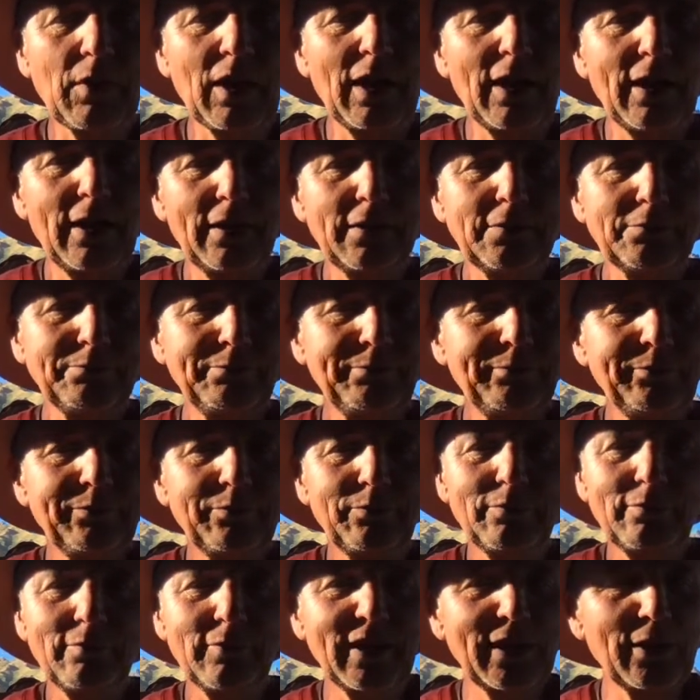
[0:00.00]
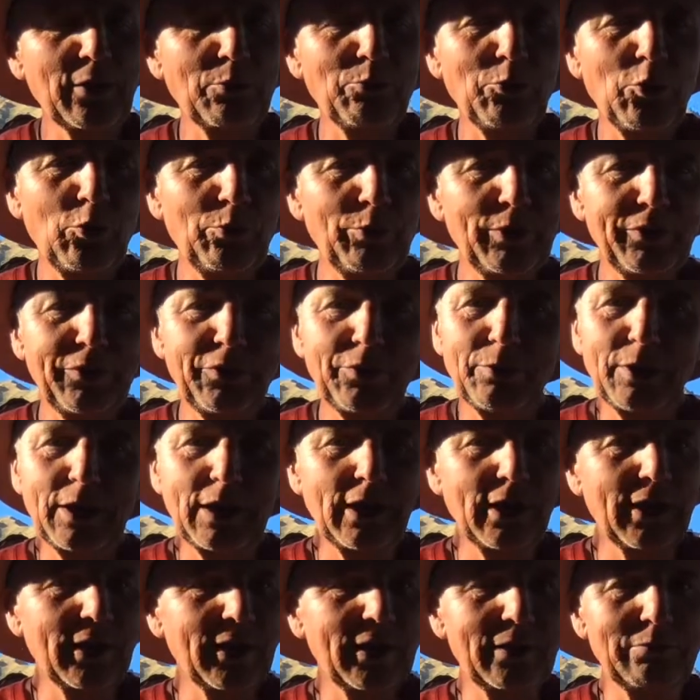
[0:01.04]
and there are moments when
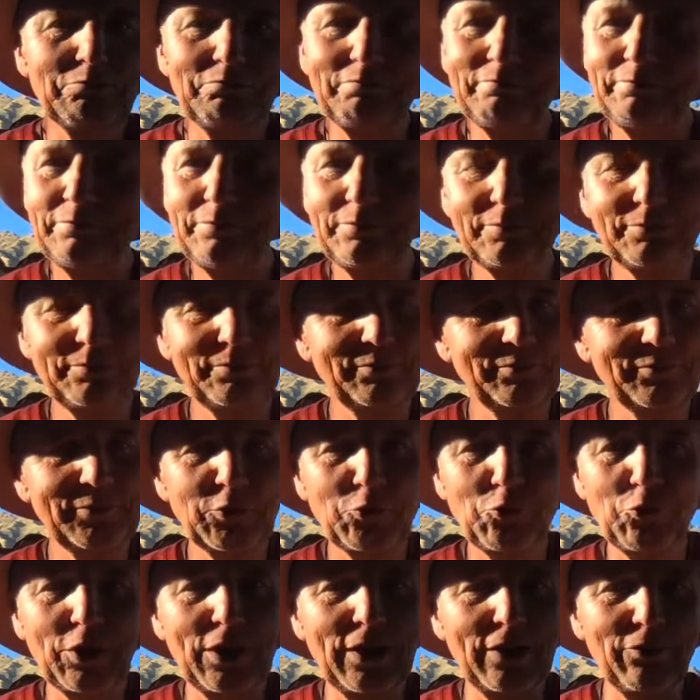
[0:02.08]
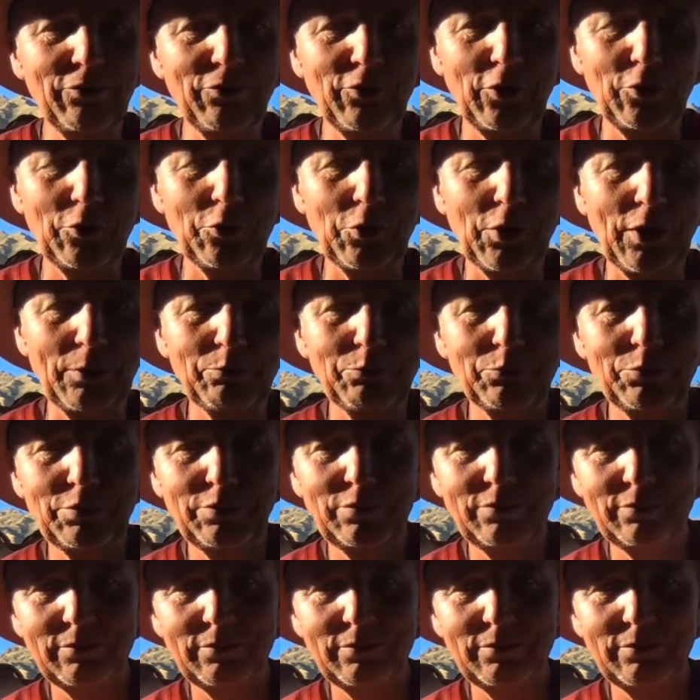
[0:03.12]
I really follow up